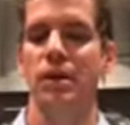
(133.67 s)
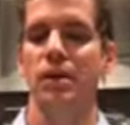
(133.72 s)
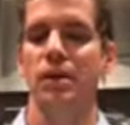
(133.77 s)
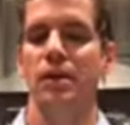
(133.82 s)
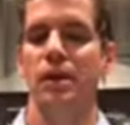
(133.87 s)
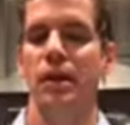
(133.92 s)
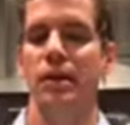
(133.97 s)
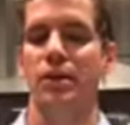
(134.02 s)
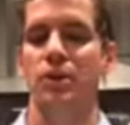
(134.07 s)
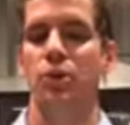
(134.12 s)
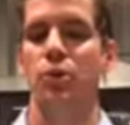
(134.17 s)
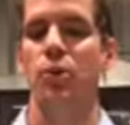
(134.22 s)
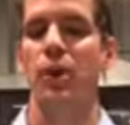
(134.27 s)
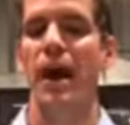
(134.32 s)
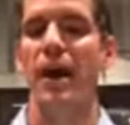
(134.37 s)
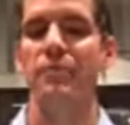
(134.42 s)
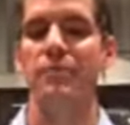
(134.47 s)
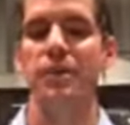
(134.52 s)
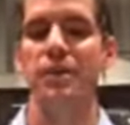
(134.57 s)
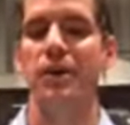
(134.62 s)
and a
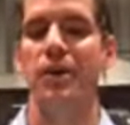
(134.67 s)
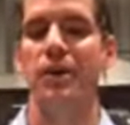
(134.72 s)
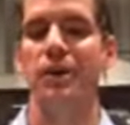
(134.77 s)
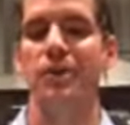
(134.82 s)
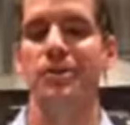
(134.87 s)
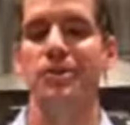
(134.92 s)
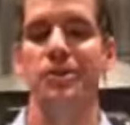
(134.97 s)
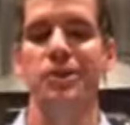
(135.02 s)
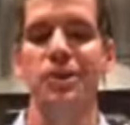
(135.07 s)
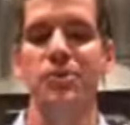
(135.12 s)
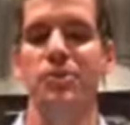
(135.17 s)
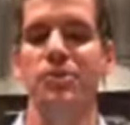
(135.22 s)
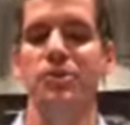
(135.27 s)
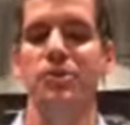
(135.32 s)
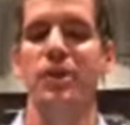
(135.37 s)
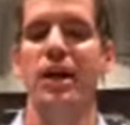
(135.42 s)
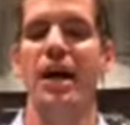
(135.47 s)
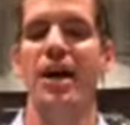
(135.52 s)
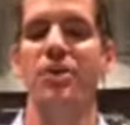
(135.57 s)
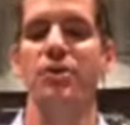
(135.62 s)
crafty heart. She was
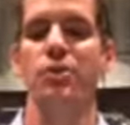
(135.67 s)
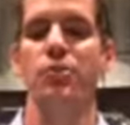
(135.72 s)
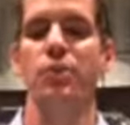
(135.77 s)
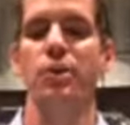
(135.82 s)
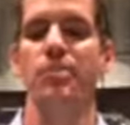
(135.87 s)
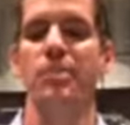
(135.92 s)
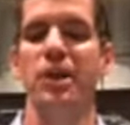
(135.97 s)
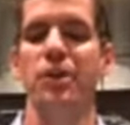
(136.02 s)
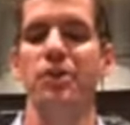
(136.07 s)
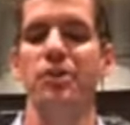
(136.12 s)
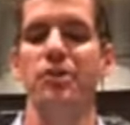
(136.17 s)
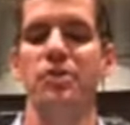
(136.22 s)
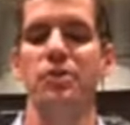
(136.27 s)
loud and rebellious.